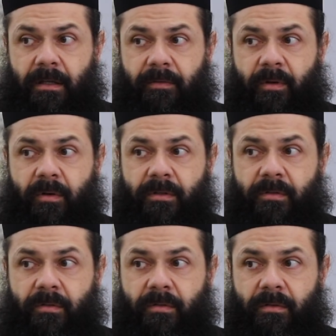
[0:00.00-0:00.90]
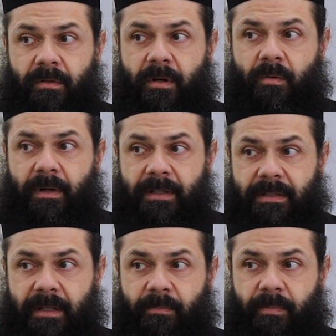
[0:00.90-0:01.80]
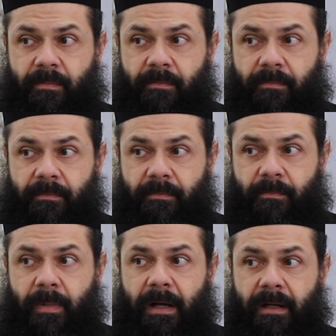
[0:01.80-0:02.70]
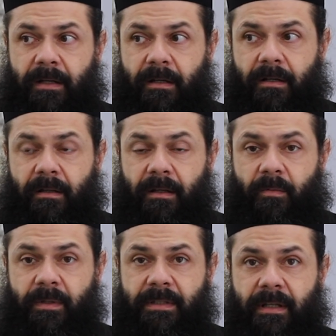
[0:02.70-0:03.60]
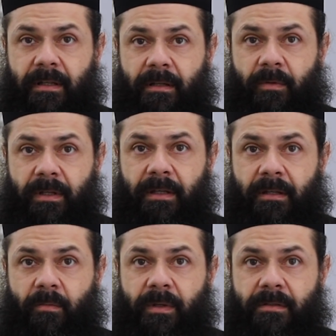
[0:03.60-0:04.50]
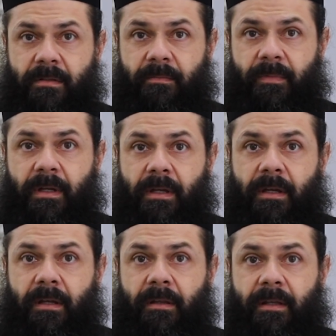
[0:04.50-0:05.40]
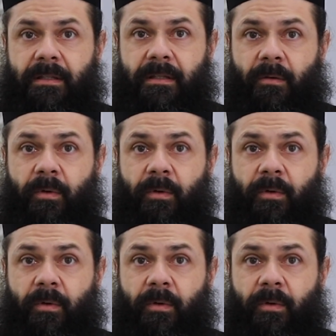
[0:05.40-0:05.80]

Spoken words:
If we were to go one step back, that we said that we get the wisdom, the